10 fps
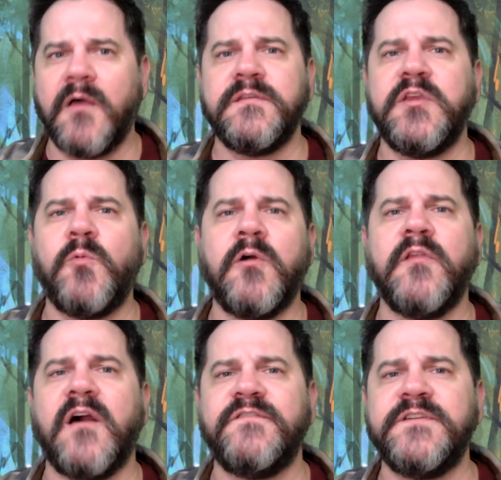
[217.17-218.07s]
you won't
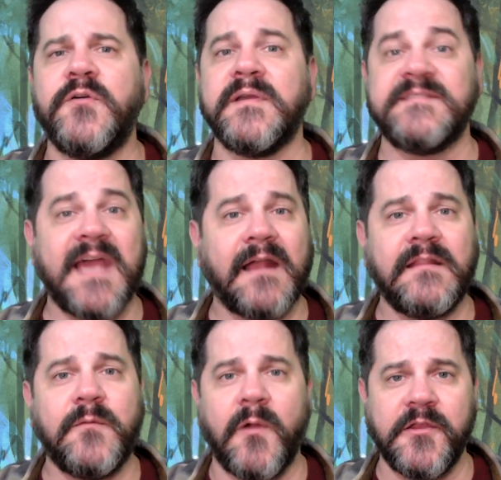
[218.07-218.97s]
often know
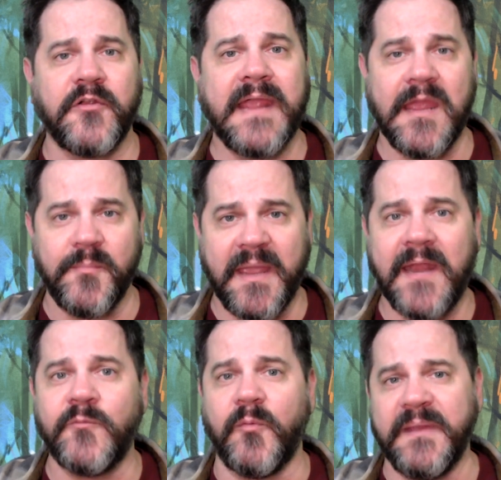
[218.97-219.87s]
exactly where your
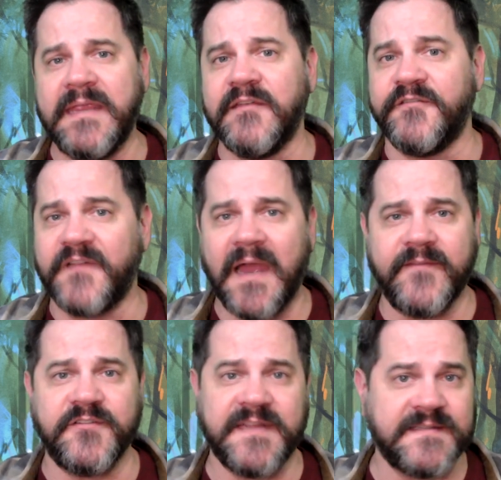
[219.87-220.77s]
campaign will be in 5
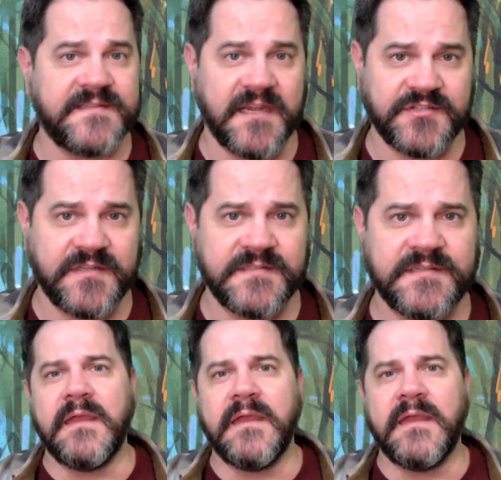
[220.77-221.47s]
or 10 sessions.